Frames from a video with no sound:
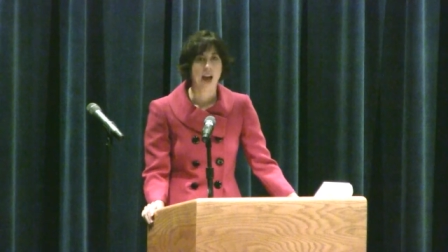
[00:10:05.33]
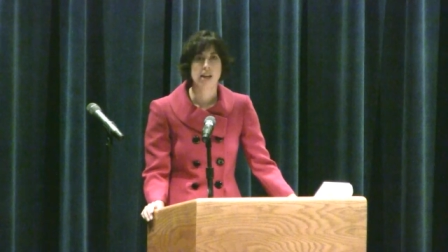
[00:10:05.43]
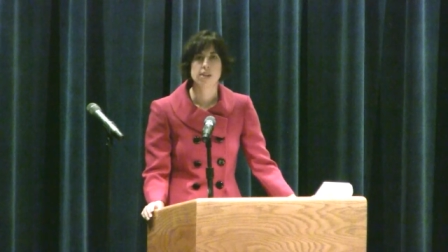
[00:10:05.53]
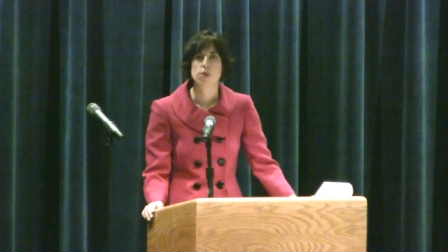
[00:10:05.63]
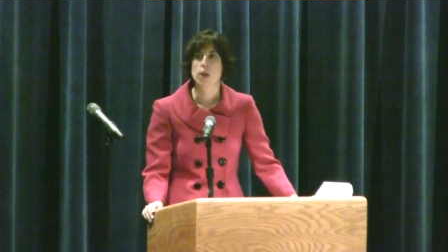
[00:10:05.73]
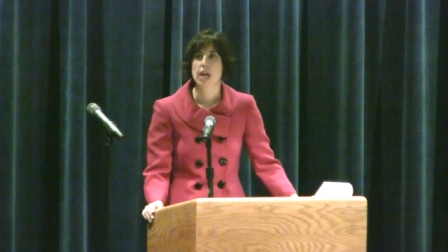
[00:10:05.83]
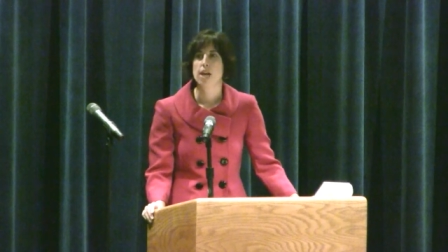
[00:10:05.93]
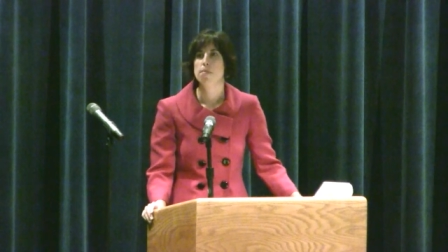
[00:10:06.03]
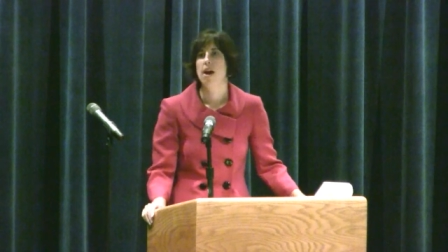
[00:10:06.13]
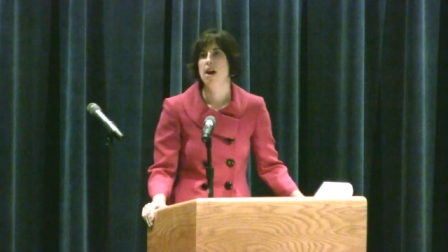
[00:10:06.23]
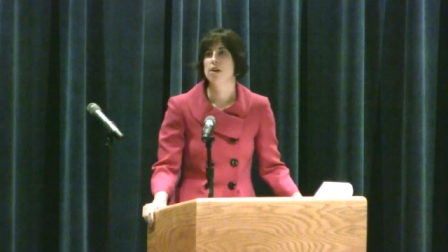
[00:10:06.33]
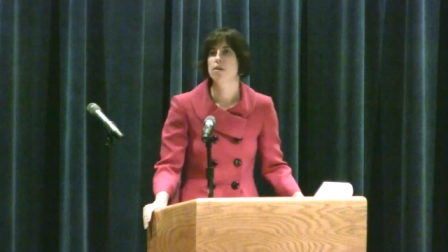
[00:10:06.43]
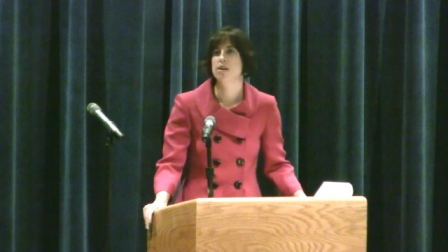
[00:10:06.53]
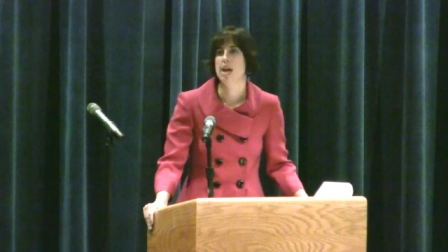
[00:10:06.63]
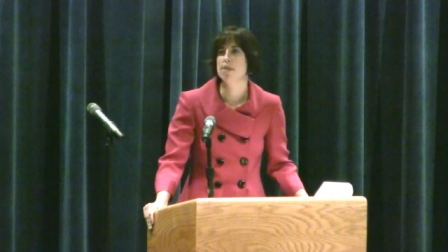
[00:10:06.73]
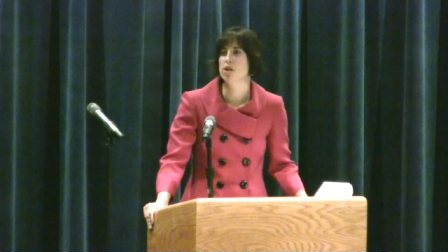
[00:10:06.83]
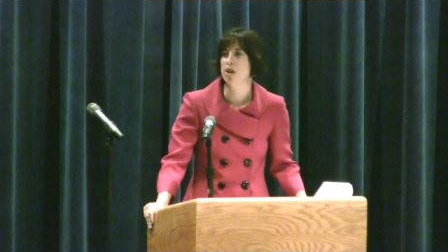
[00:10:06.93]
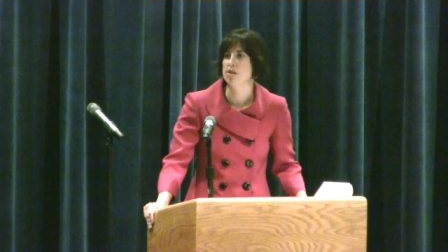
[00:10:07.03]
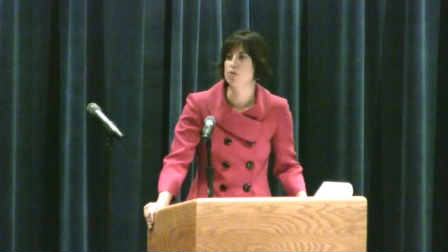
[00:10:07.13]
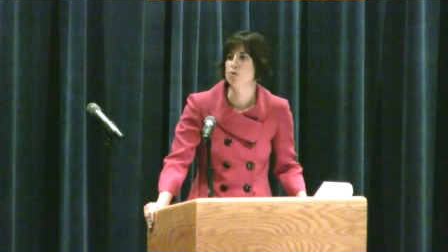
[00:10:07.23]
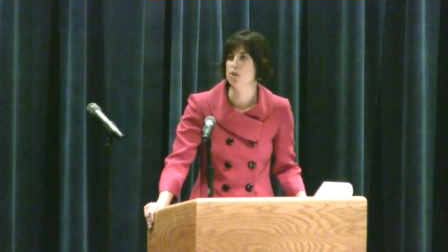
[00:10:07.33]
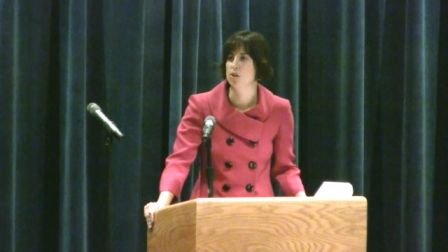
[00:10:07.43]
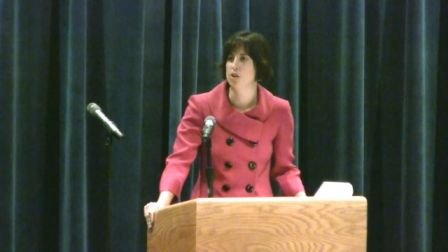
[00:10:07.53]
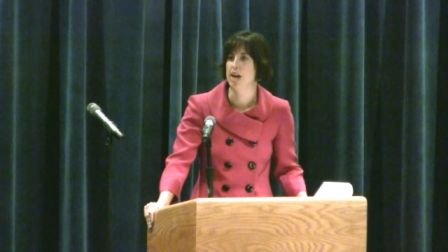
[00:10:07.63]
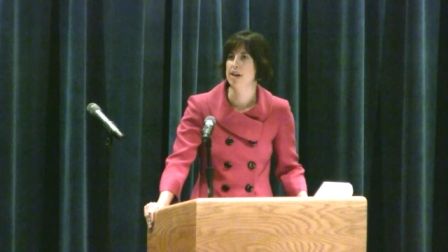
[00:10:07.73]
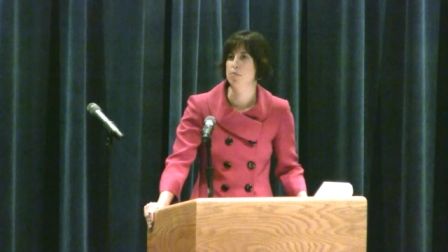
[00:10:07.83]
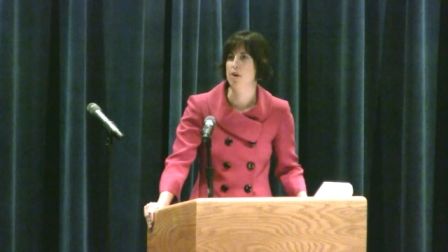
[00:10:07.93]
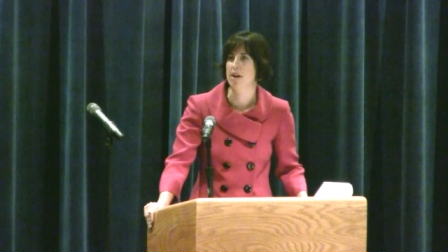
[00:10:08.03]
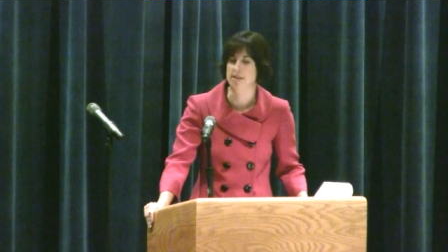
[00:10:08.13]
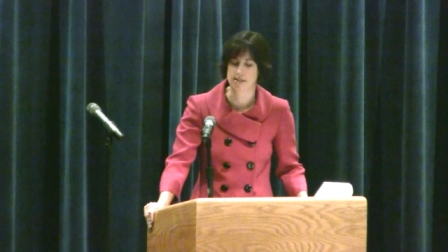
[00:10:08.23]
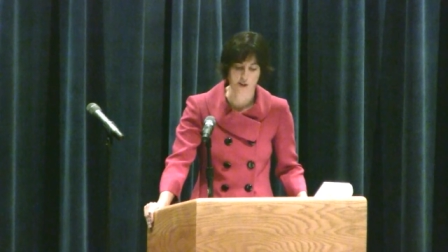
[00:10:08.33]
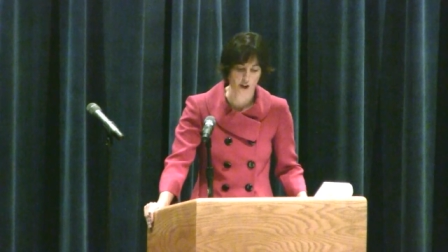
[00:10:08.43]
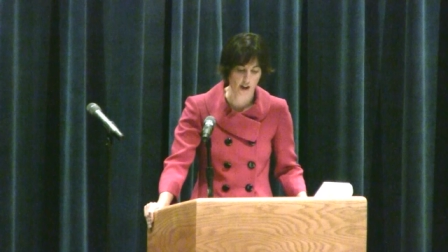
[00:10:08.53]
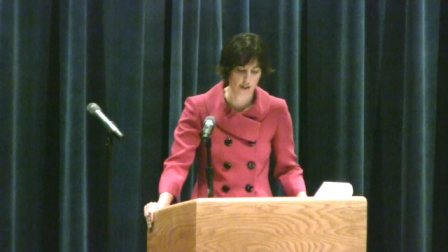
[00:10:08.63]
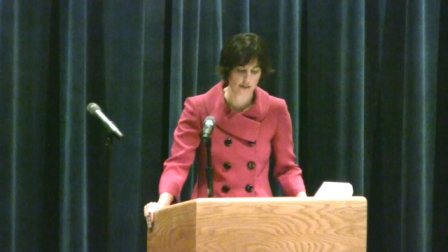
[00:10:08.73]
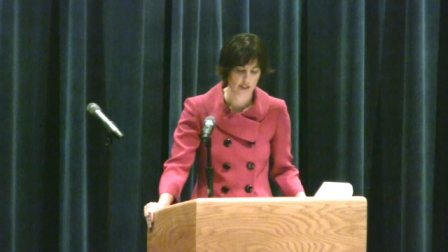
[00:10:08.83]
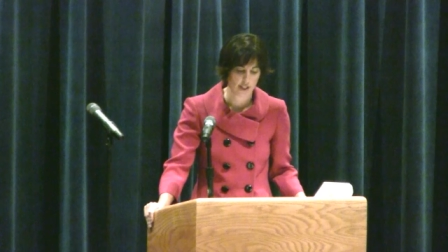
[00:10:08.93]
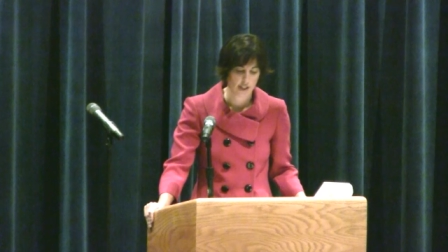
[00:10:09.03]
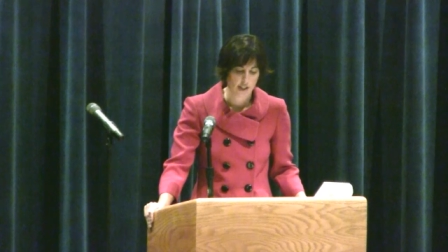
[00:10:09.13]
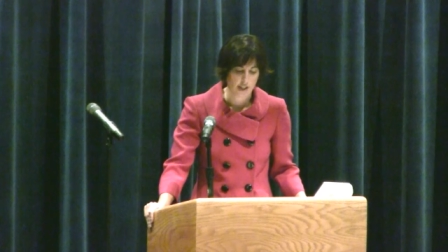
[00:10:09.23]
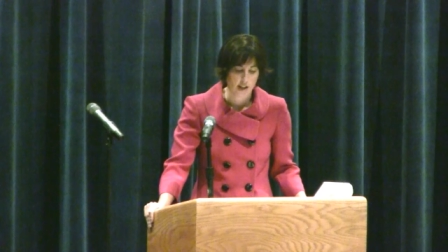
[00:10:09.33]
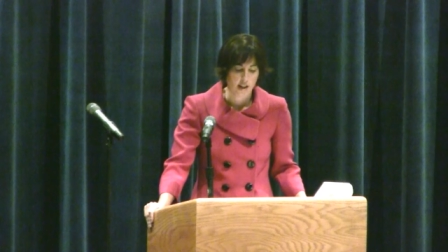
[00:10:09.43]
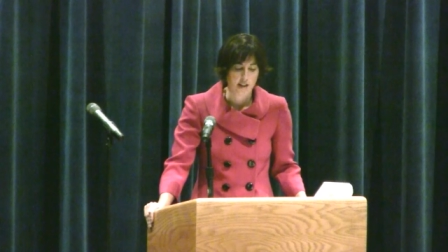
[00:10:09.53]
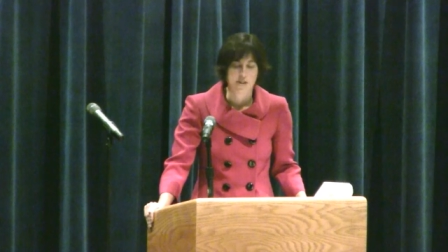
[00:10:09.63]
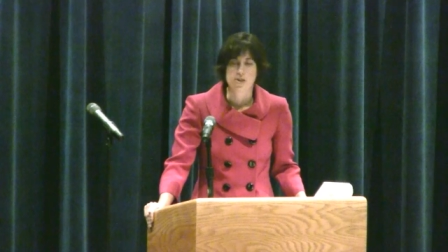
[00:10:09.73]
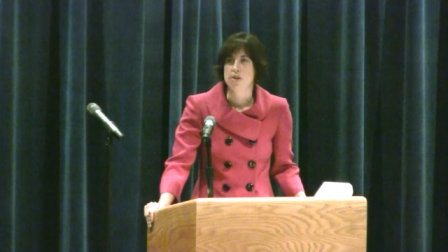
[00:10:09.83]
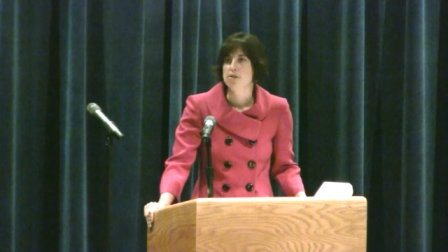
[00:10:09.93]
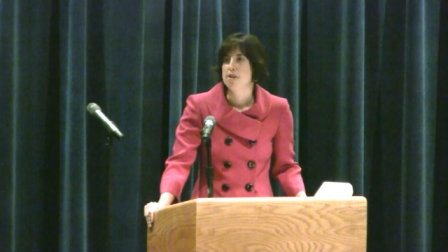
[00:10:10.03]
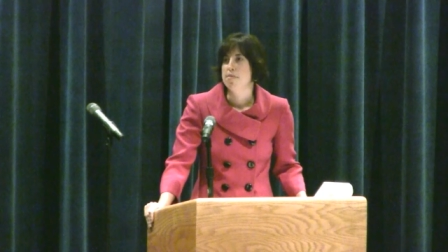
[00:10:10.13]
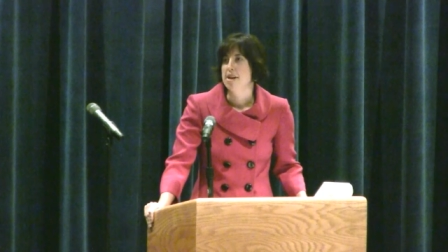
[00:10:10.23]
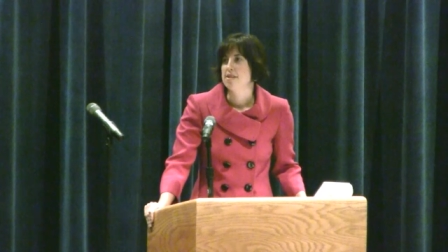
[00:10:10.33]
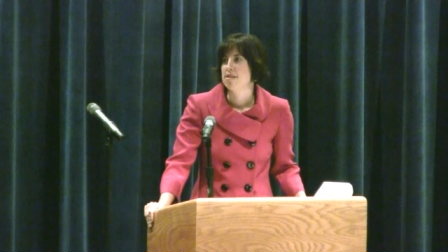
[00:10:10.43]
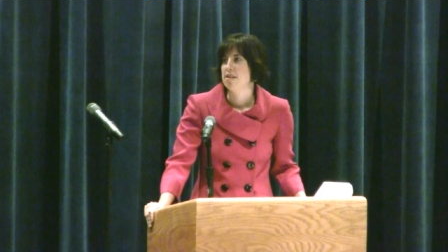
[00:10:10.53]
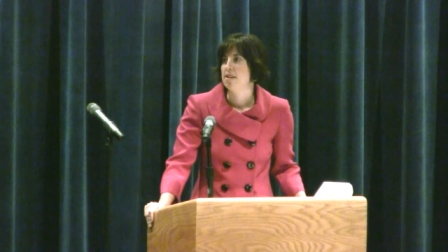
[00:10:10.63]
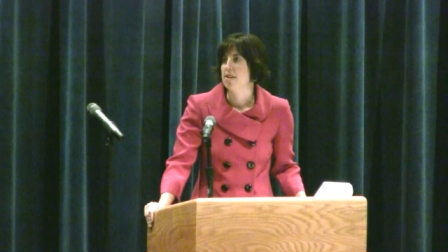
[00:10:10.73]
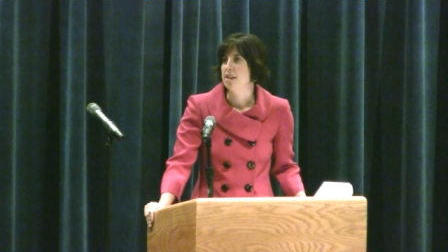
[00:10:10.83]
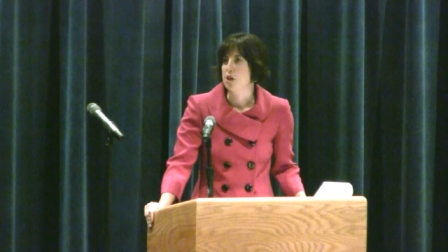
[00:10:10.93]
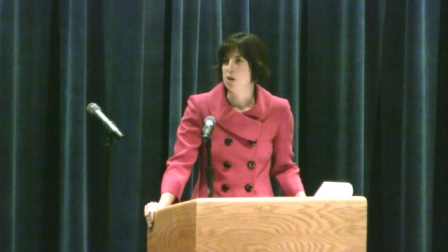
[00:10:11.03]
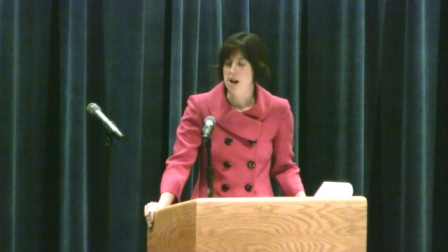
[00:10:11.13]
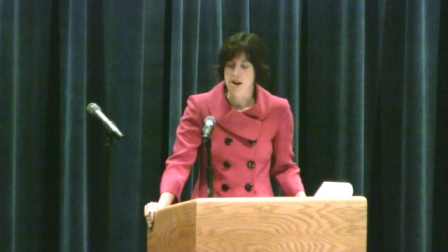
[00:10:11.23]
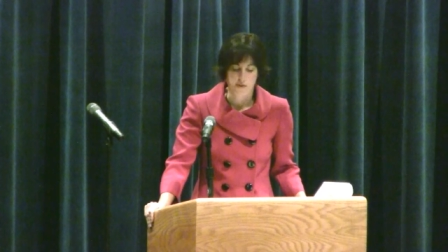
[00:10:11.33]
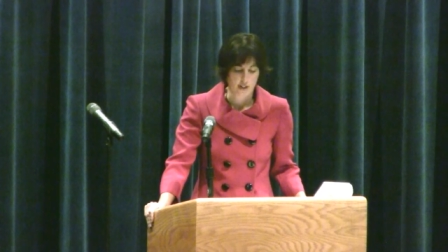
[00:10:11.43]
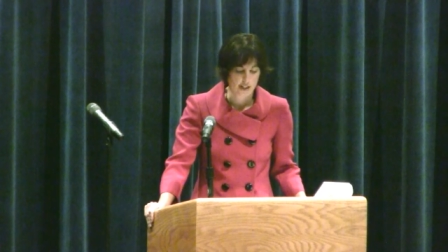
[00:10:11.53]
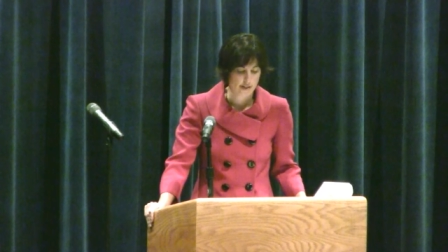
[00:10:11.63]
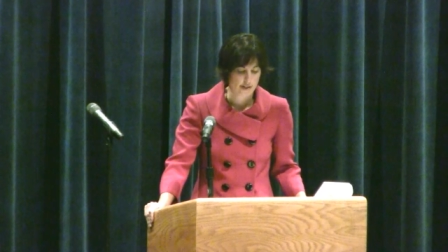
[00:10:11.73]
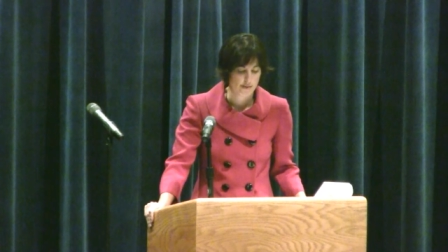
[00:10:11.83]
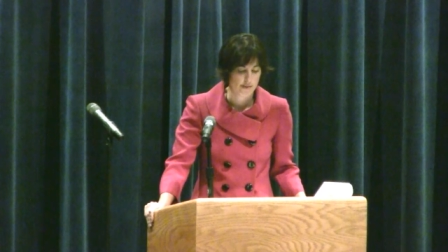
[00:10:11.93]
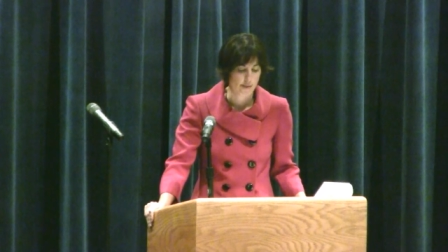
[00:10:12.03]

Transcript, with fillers: And if you came to law school to learn how to practice law, don't miss the clinical offerings.